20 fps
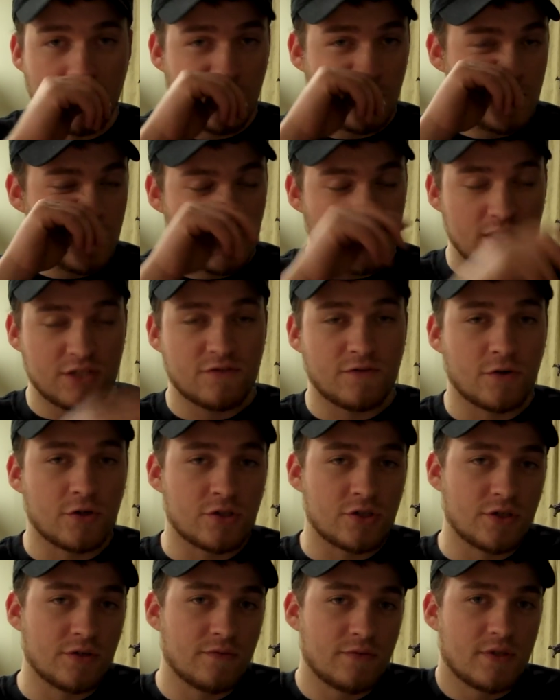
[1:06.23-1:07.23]
the D S
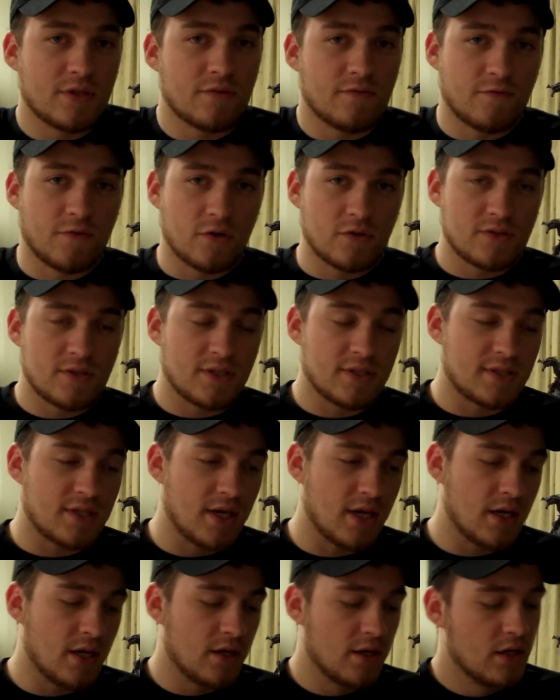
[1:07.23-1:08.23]
version of the first
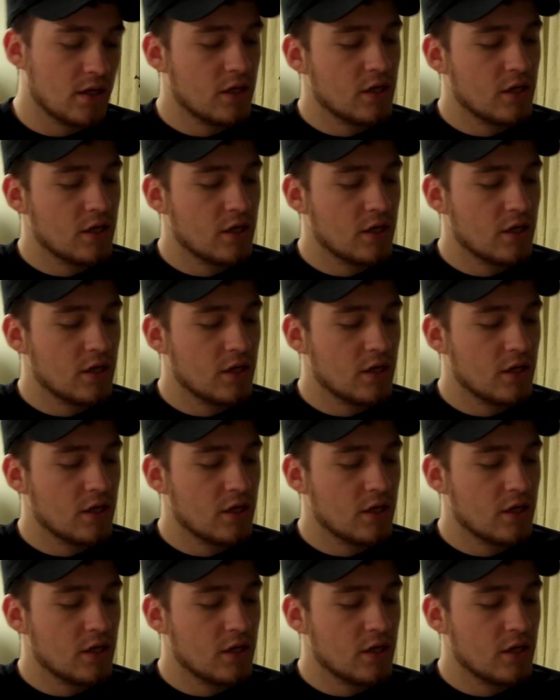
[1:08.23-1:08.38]
Disgaea.